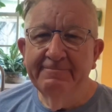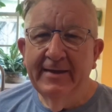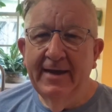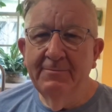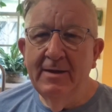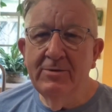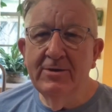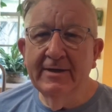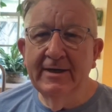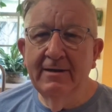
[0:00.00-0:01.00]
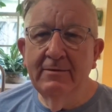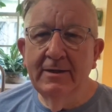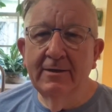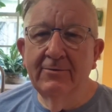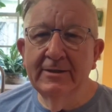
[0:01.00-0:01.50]
And maybe you can let me
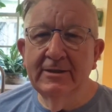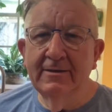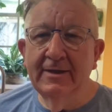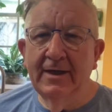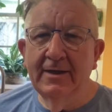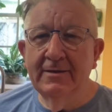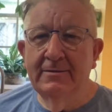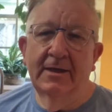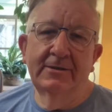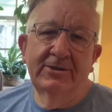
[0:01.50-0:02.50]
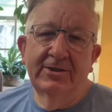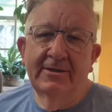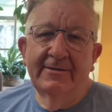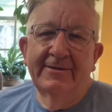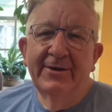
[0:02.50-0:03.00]
know what you think,
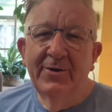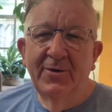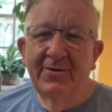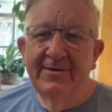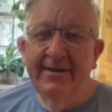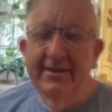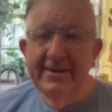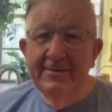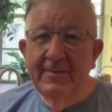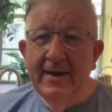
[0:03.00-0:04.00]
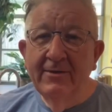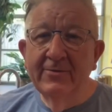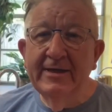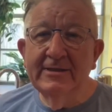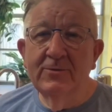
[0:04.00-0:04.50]
dungeon or not. But the main
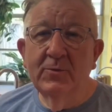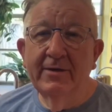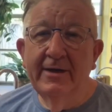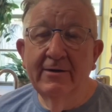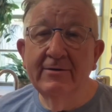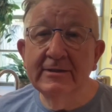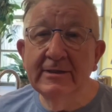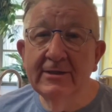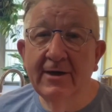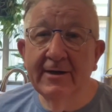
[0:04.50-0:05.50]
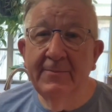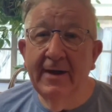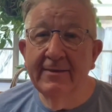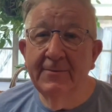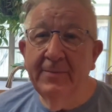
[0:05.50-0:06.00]
reason we're here is to talk
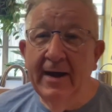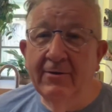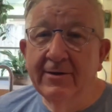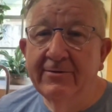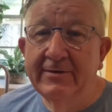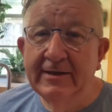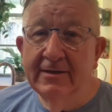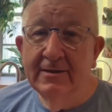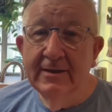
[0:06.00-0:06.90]
about the Power Grill.